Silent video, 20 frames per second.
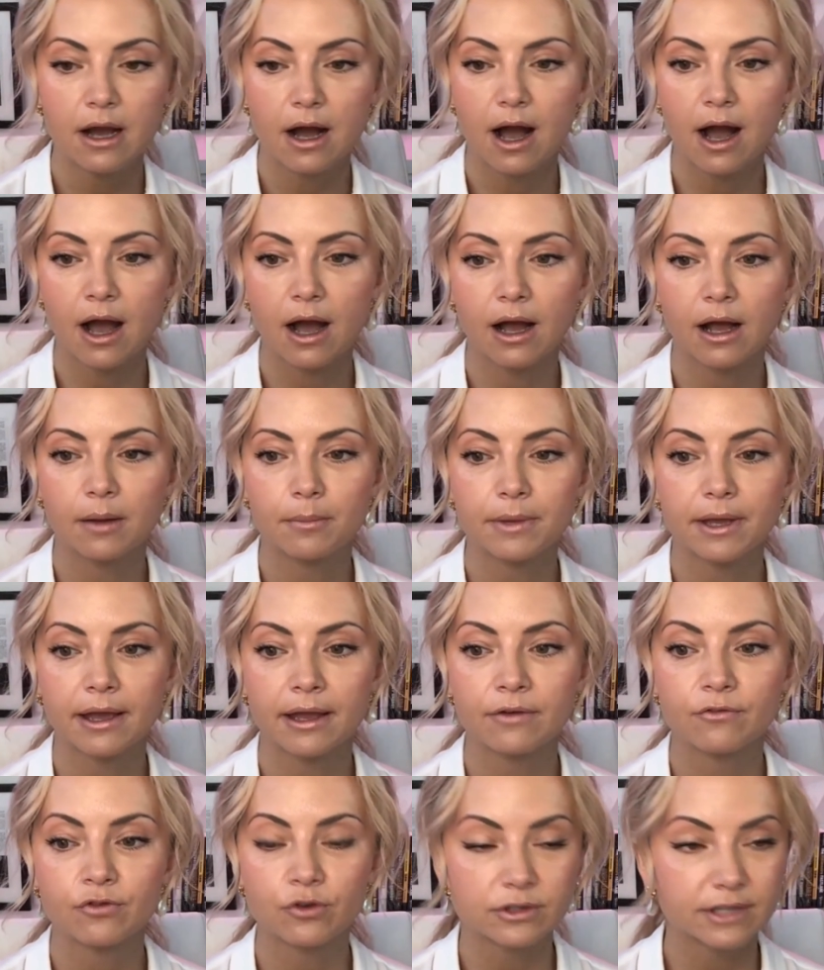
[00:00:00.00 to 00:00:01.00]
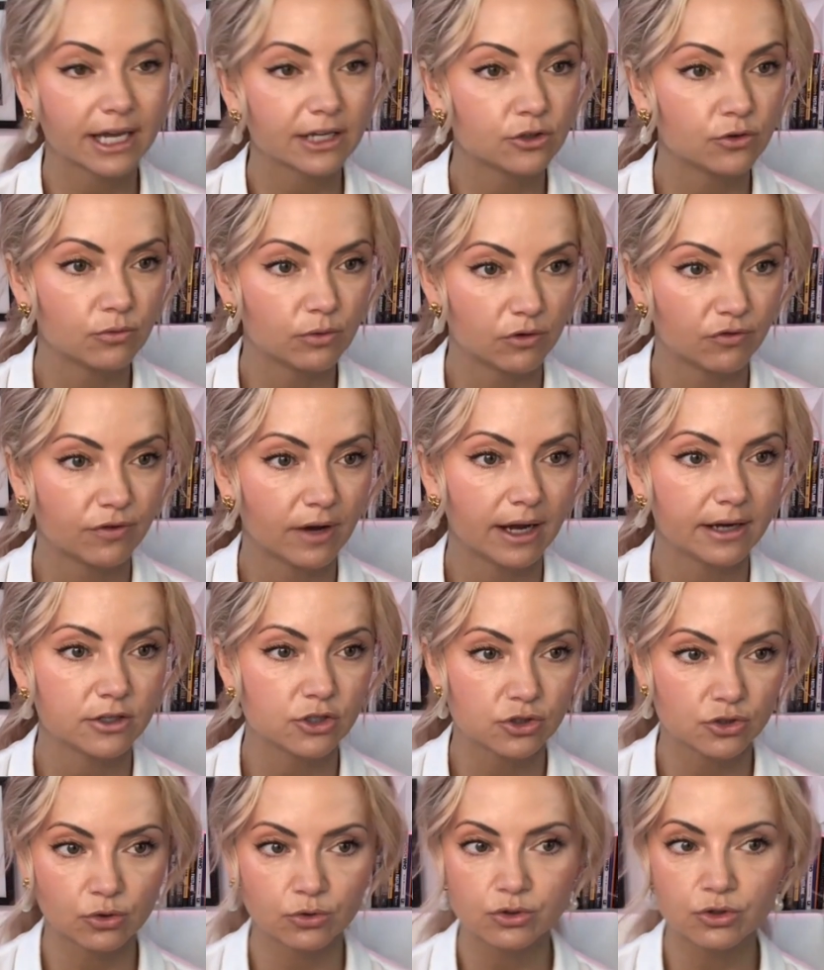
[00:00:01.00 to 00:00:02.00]
Um, and for that, you will find,
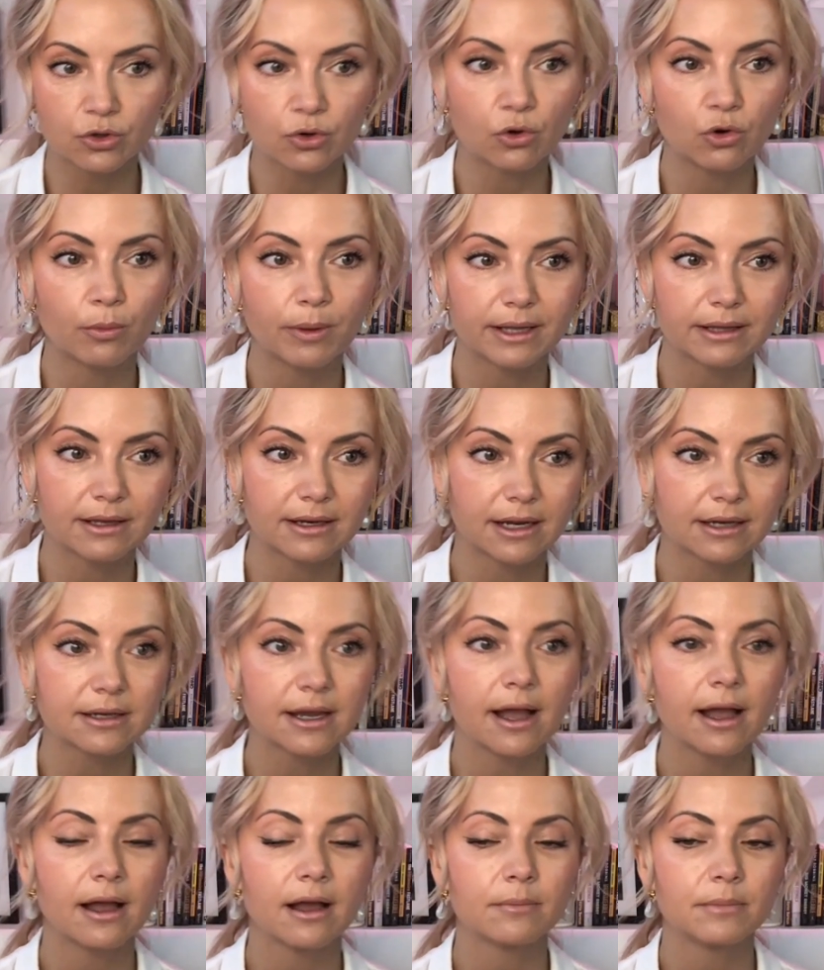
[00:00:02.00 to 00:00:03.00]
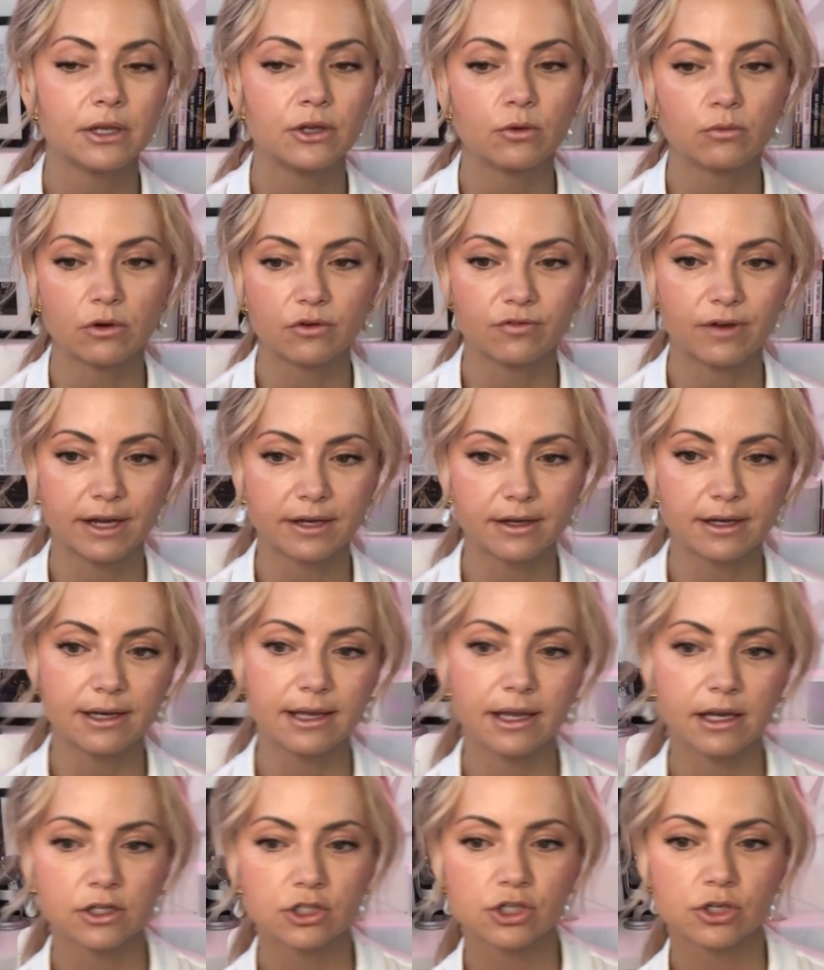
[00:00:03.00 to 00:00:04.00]
just go to gogo bethke dot com and you will find a
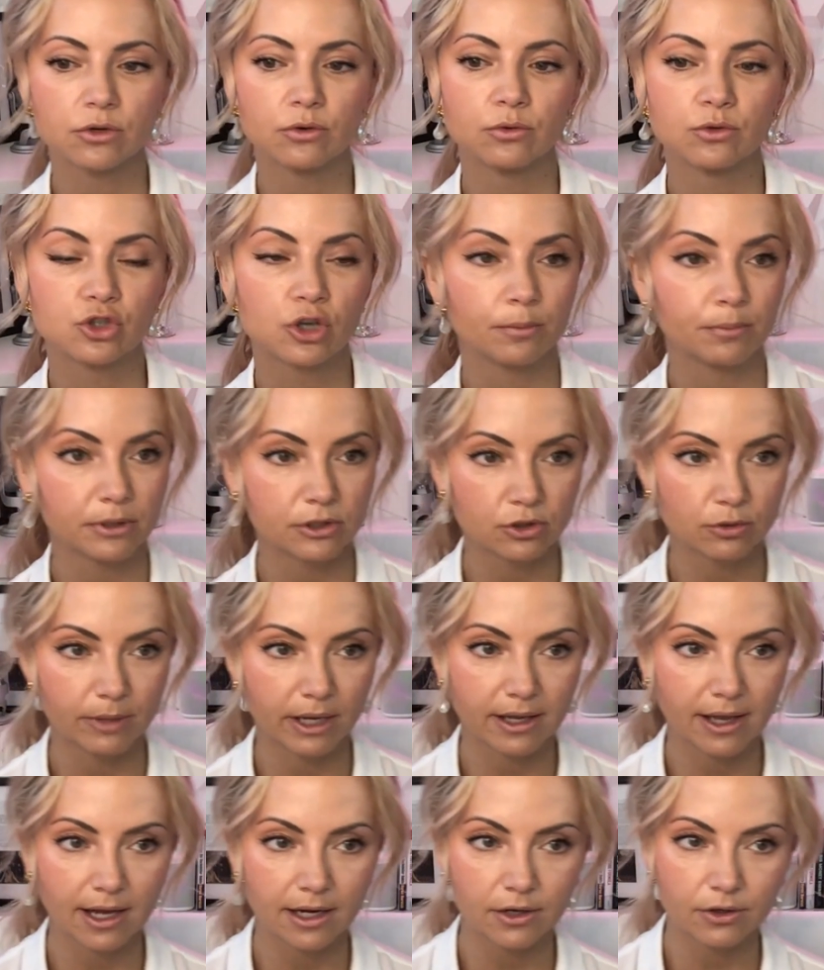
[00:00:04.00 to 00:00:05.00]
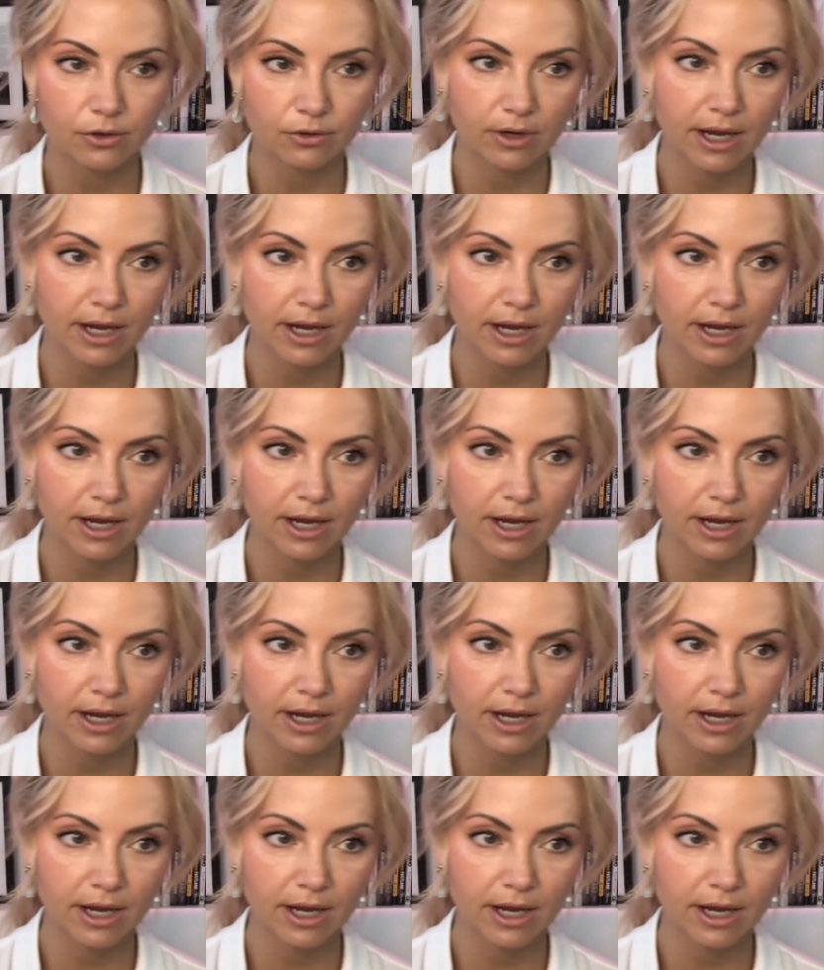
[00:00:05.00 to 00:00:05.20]
link to jump into my calendar.